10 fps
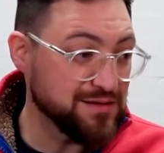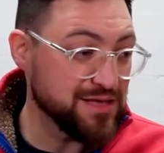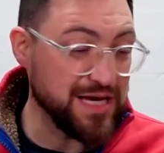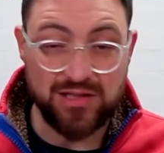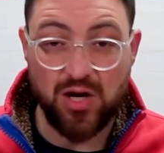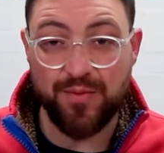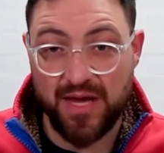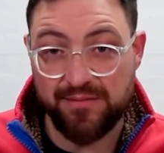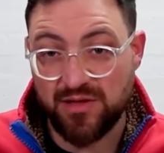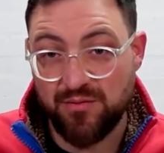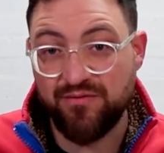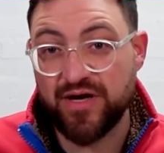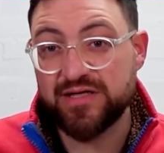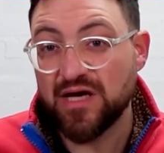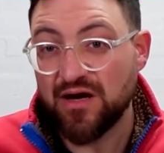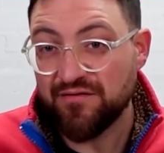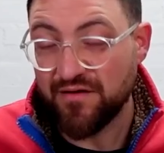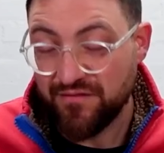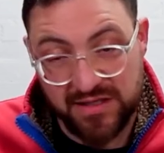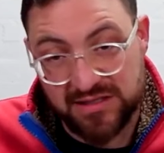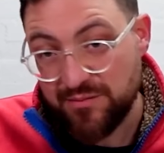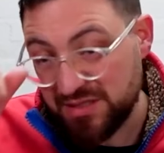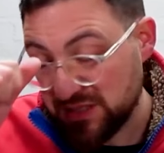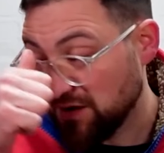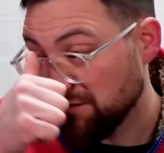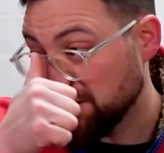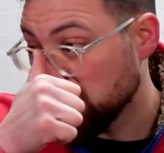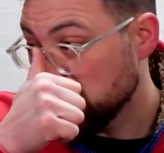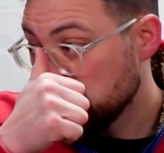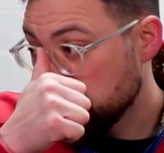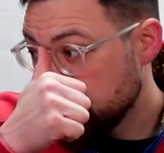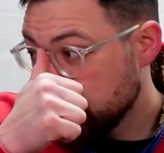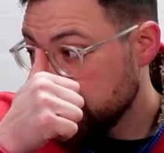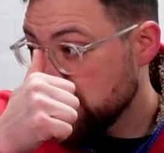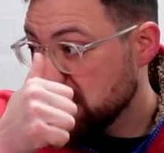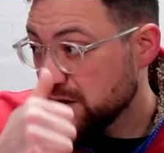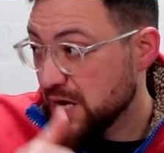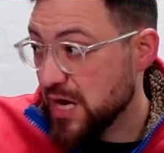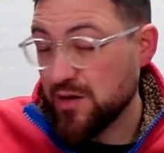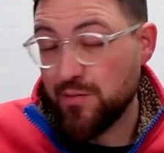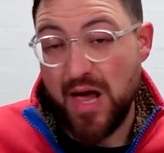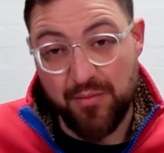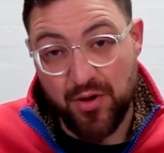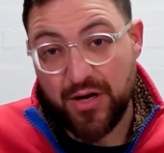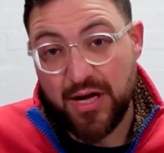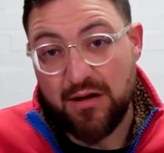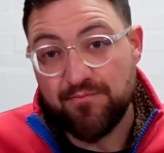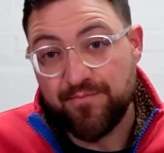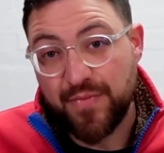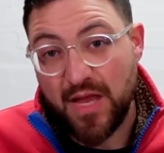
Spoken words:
That Derby game is going to be very tough. I think it's going to be tougher than the Blackburn game.